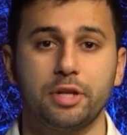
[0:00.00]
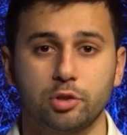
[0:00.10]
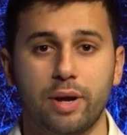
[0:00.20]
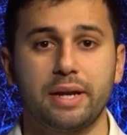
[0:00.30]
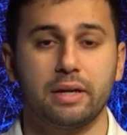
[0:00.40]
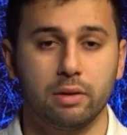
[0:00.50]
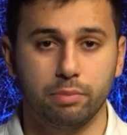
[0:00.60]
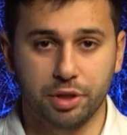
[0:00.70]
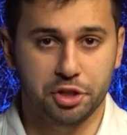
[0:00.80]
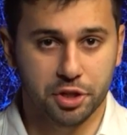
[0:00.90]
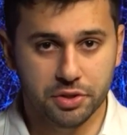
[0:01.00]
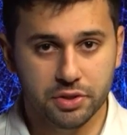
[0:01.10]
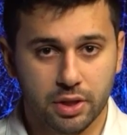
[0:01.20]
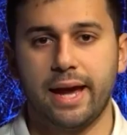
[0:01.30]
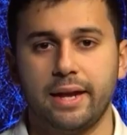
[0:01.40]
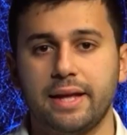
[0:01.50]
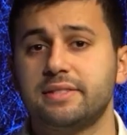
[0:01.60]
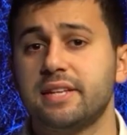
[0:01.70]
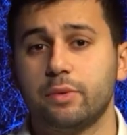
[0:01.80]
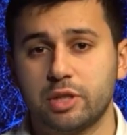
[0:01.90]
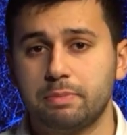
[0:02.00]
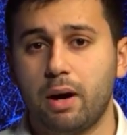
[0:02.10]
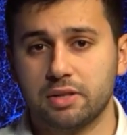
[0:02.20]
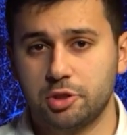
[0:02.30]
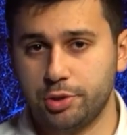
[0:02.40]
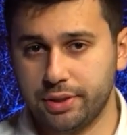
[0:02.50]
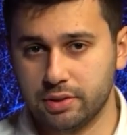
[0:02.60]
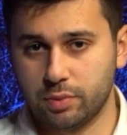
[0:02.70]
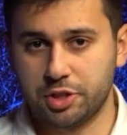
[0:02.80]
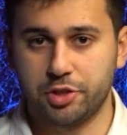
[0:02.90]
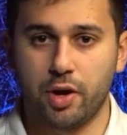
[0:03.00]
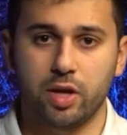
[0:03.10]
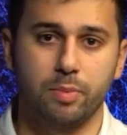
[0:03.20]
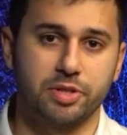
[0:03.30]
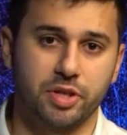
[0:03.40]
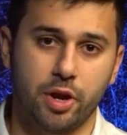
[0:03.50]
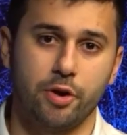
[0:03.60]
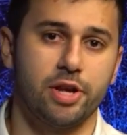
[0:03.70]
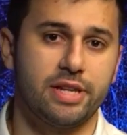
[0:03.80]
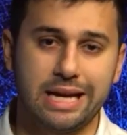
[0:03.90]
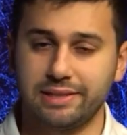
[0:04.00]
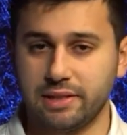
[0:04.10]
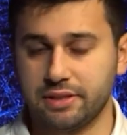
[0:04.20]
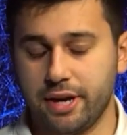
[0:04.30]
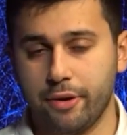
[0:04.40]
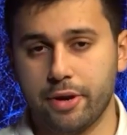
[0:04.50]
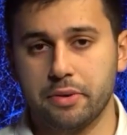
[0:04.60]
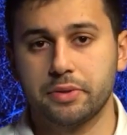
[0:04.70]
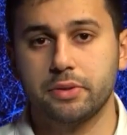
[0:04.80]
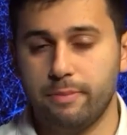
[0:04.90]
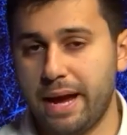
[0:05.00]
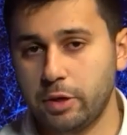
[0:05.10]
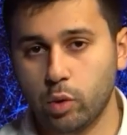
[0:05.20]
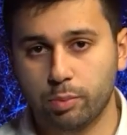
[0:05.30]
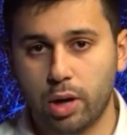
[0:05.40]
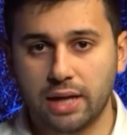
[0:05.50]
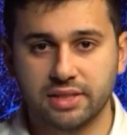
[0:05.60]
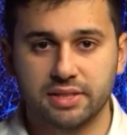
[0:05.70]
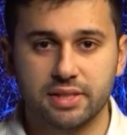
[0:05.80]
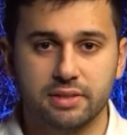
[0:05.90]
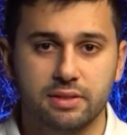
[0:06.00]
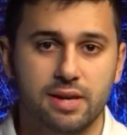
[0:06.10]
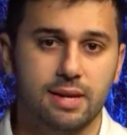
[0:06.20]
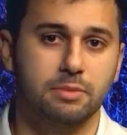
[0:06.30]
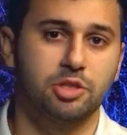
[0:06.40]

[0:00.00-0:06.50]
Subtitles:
training completions, and incident response drills, which document security testing scenarios. For manual processes, teams